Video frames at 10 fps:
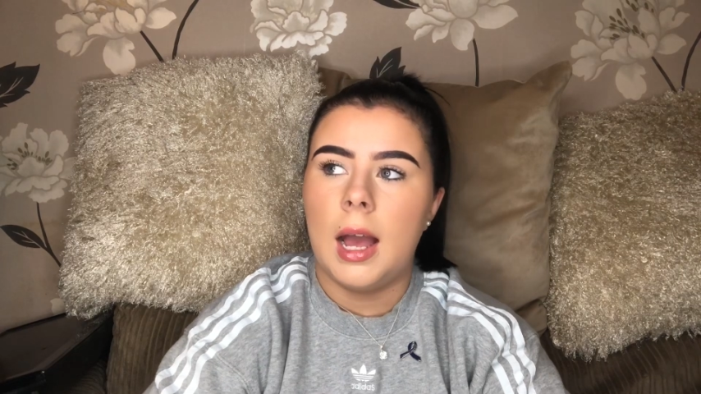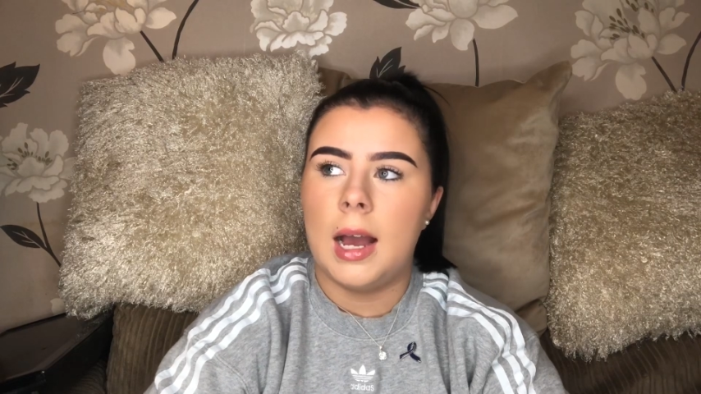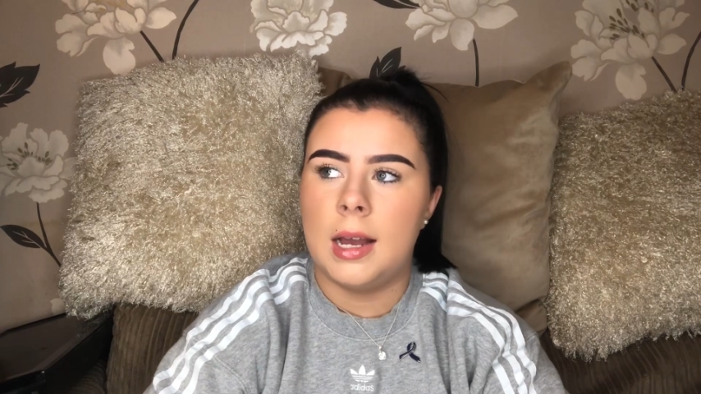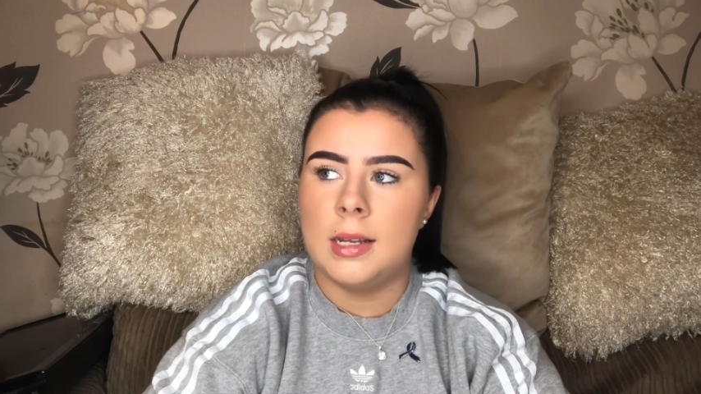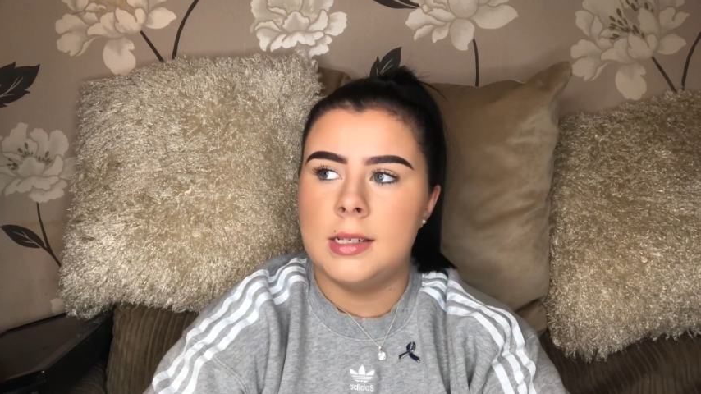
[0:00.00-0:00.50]

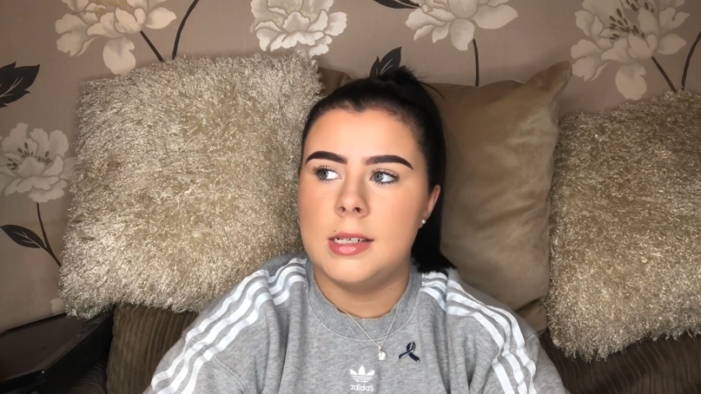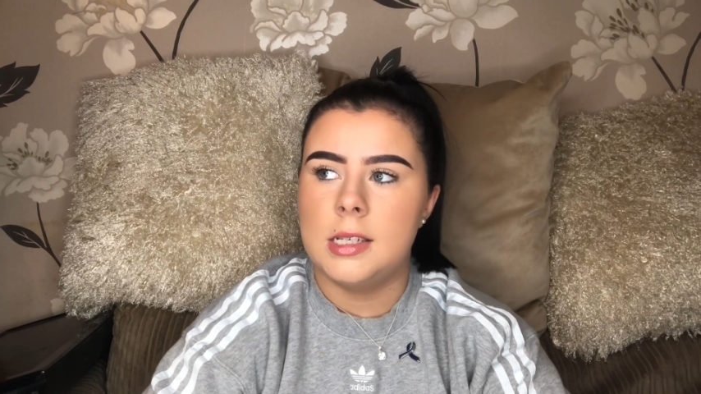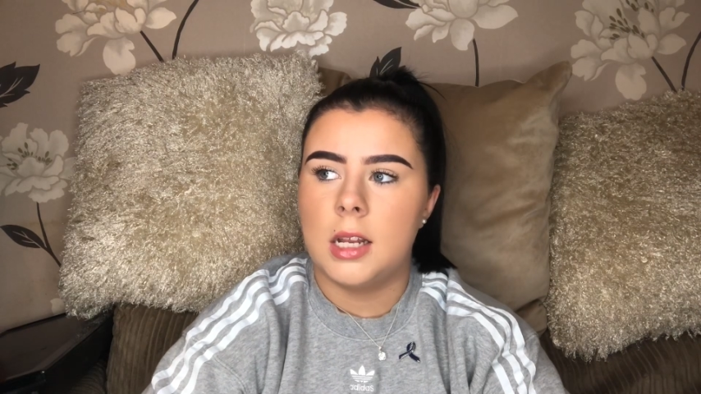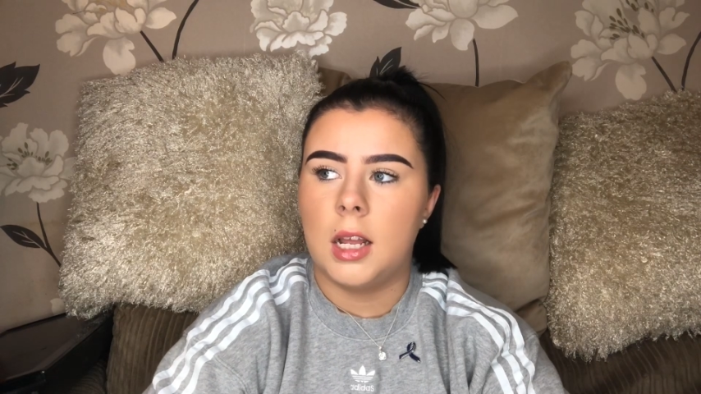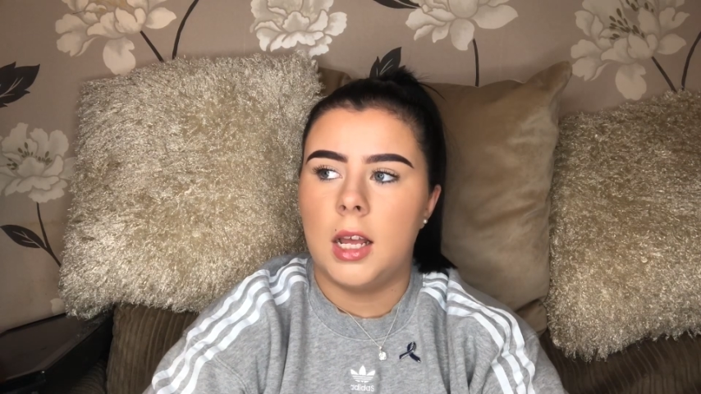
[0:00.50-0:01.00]
and
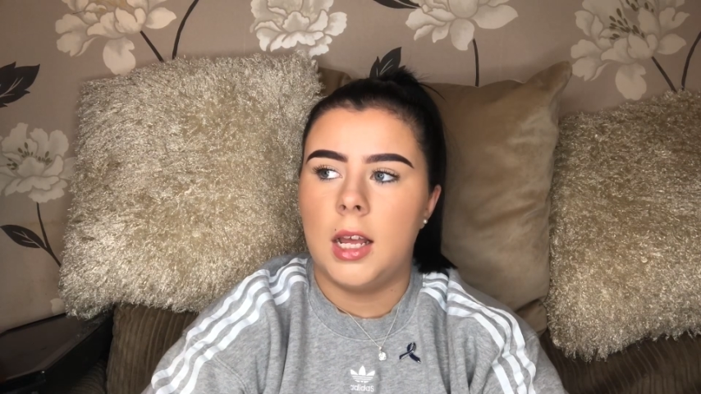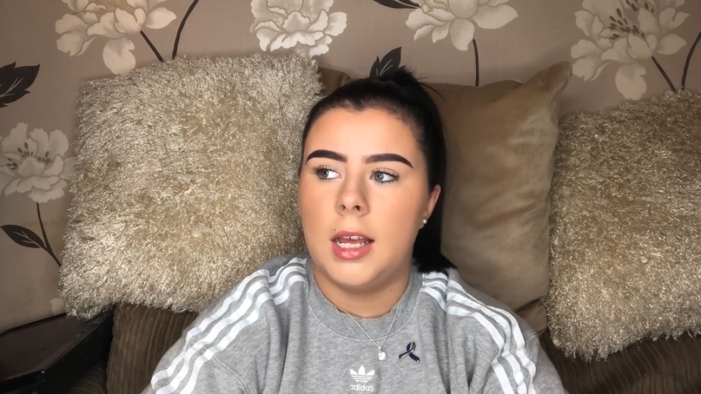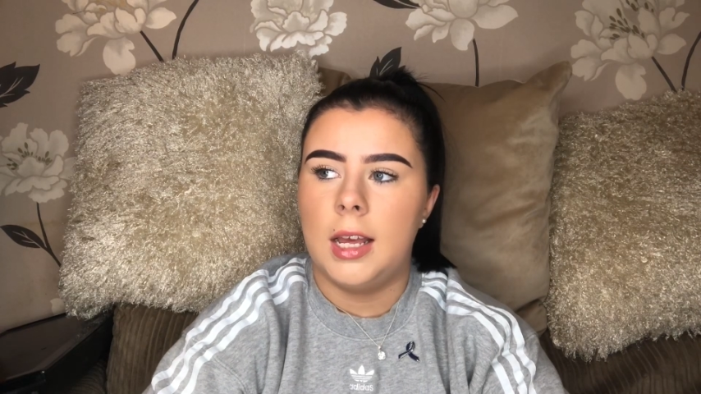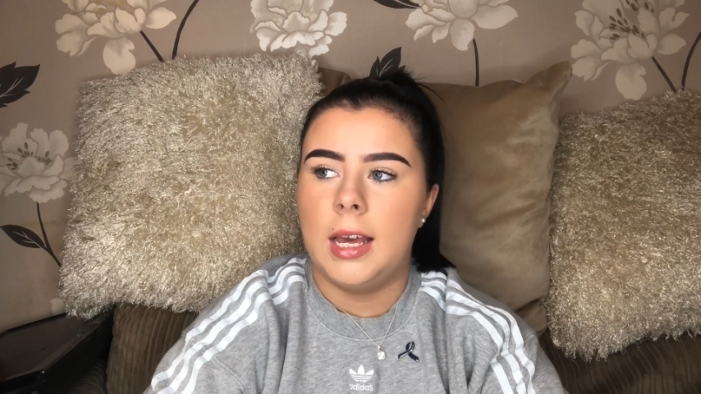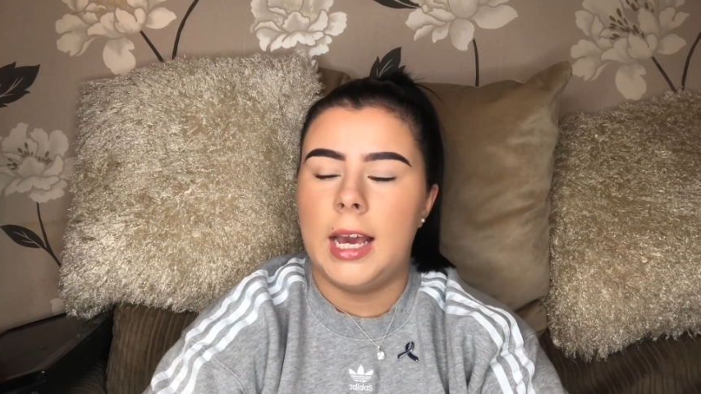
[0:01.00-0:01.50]

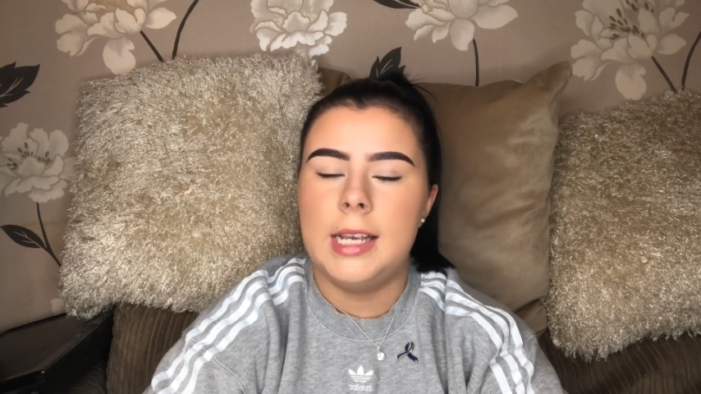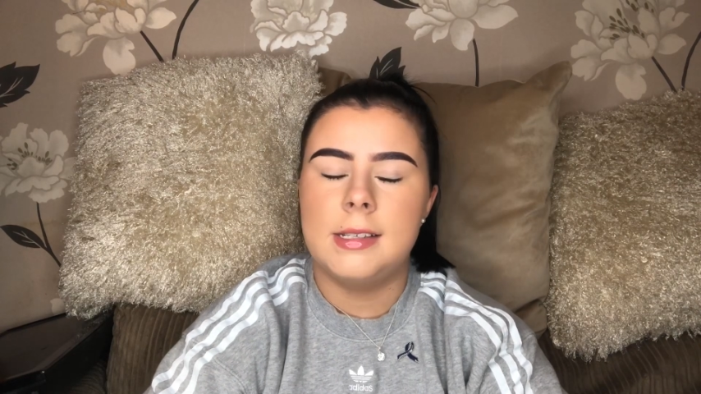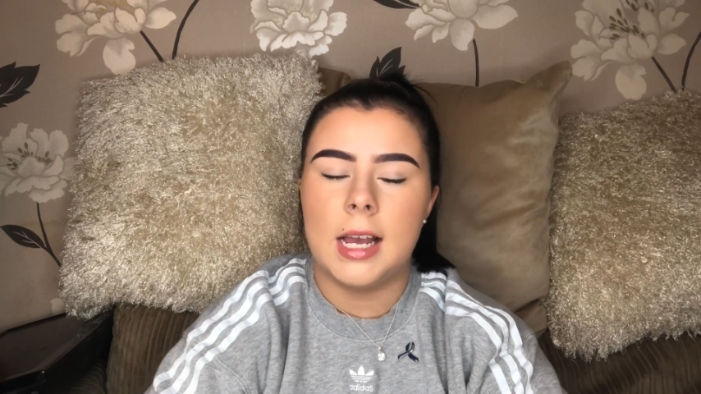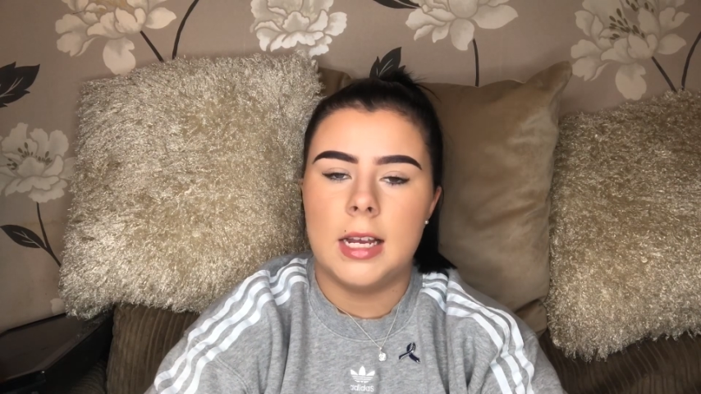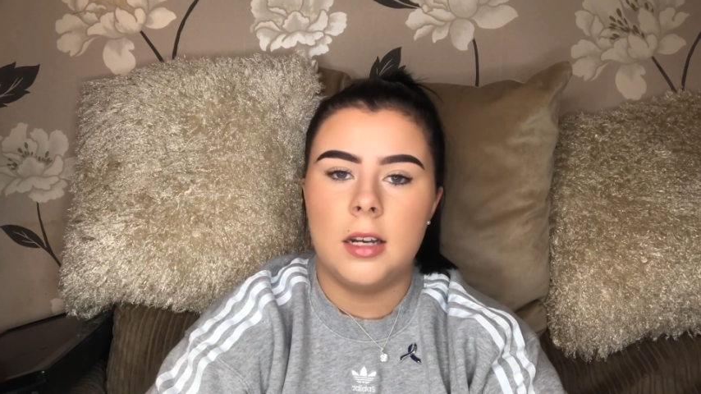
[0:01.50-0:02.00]
he
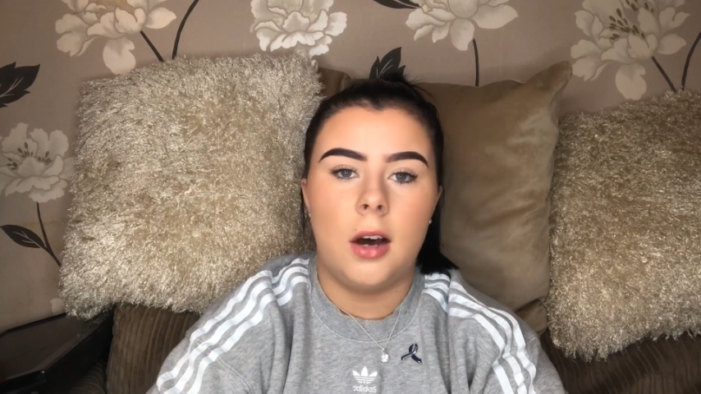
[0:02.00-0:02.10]
said,